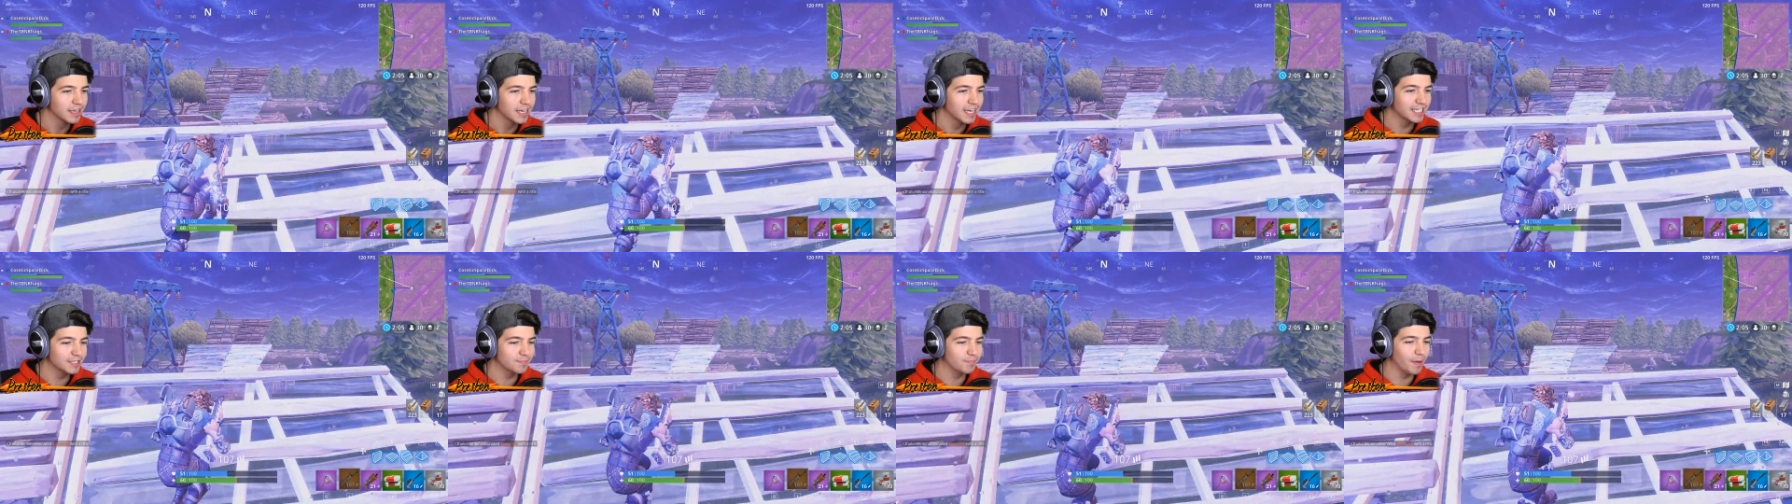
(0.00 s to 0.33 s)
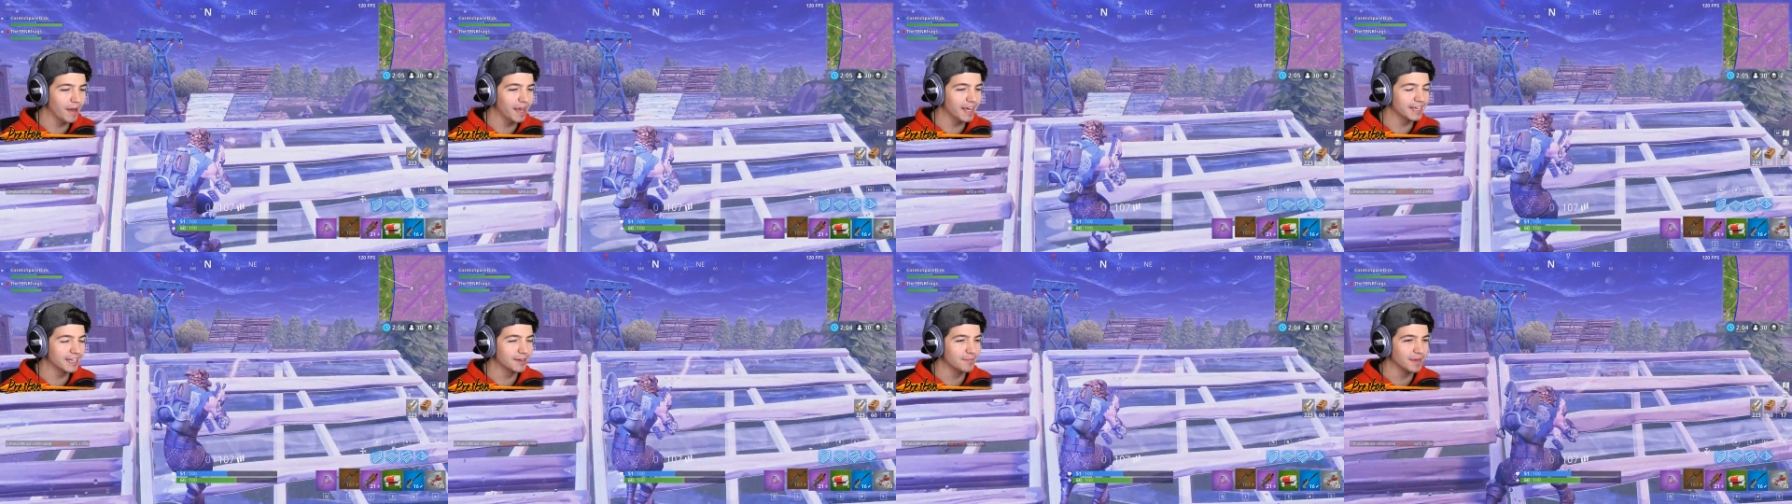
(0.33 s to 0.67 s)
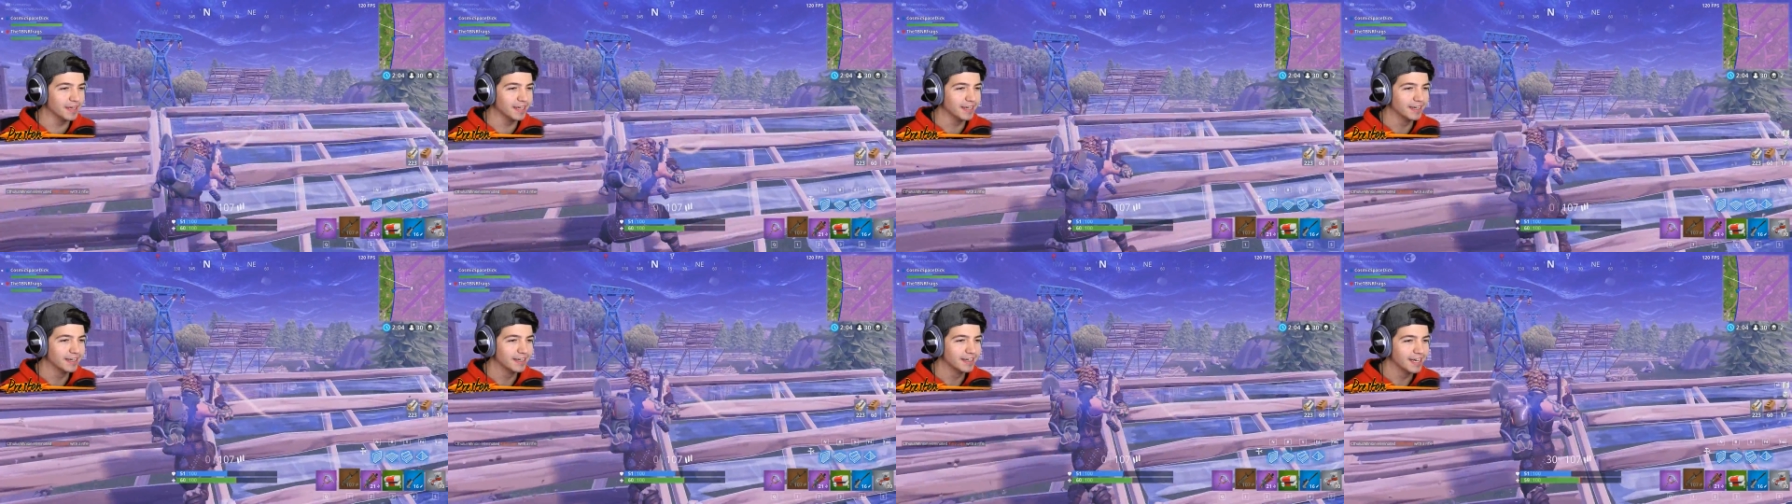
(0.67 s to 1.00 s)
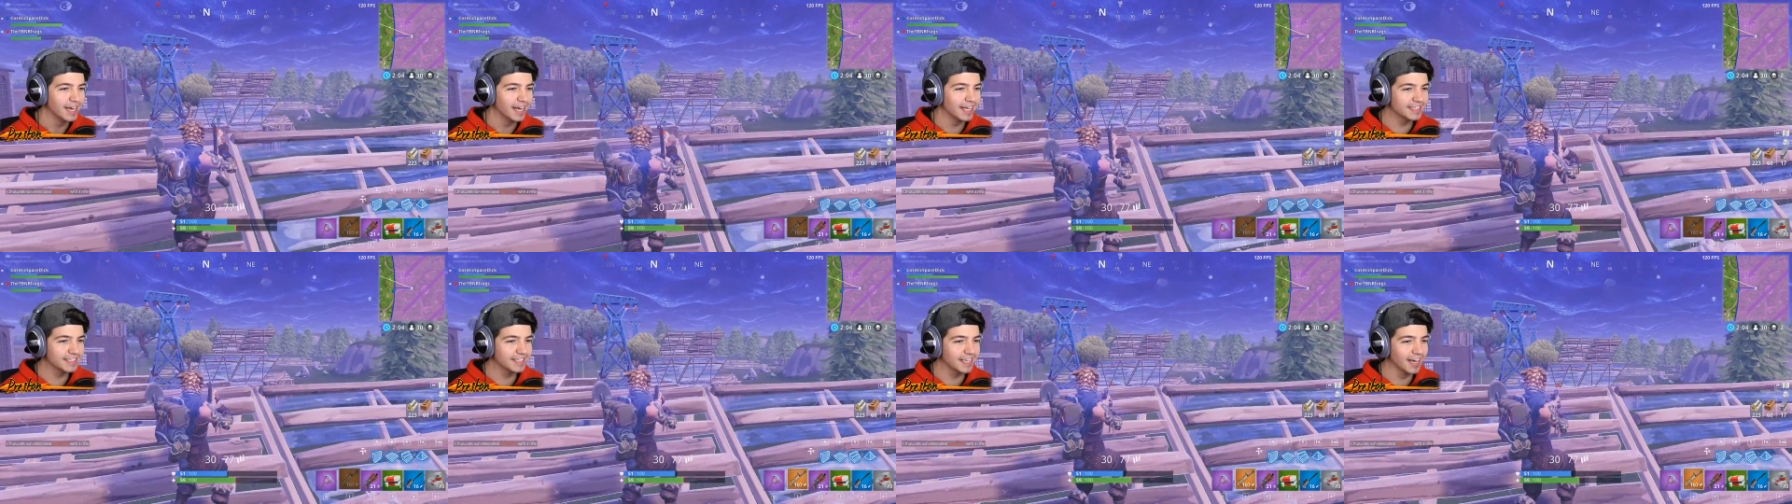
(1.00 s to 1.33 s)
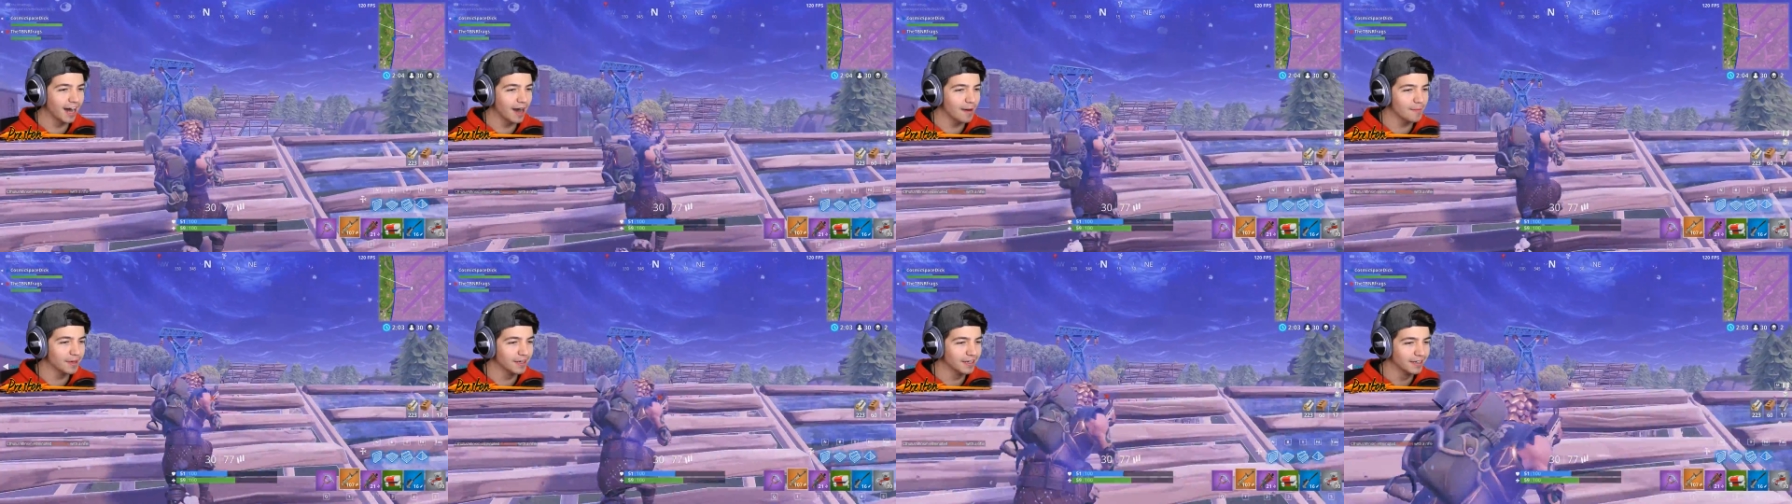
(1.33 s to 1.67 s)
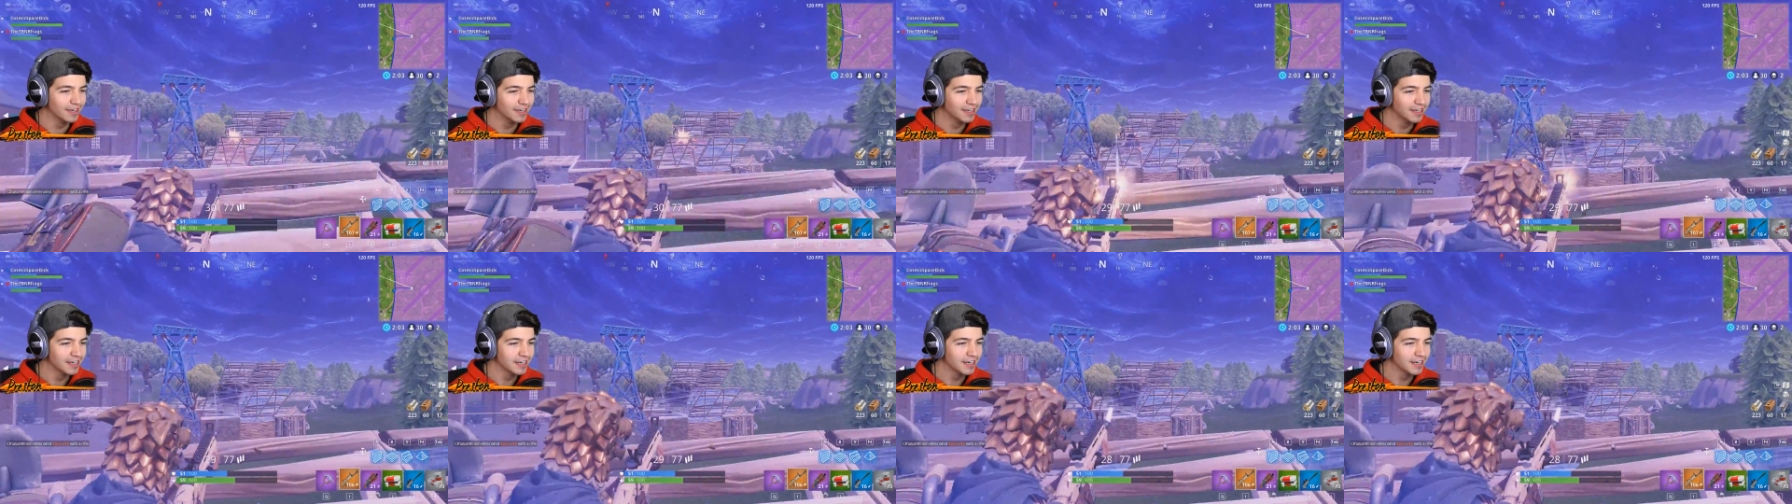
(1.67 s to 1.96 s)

He's baiting me. He's coming.